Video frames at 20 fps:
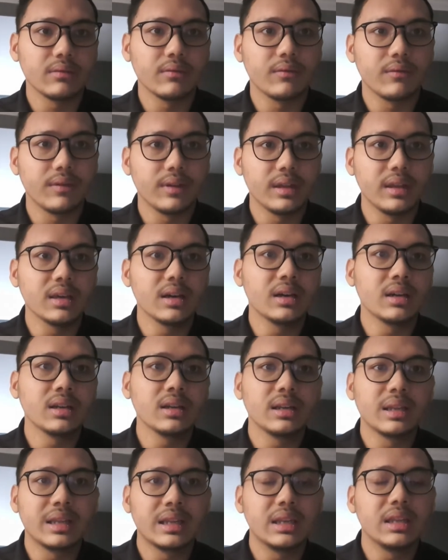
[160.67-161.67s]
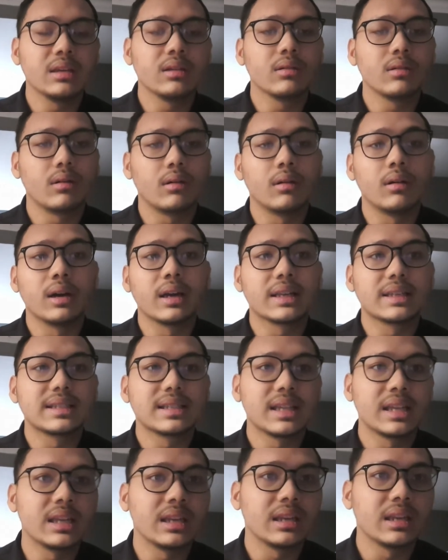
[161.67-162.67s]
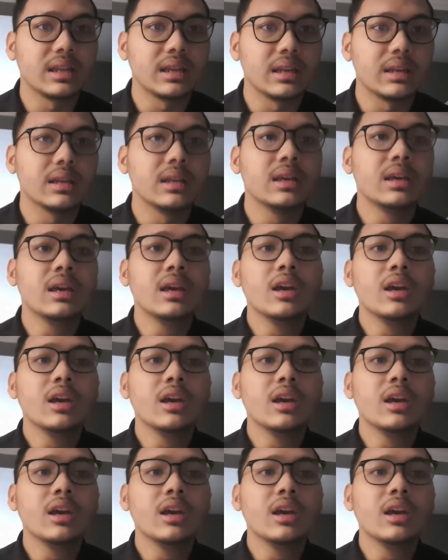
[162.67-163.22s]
via lending or extended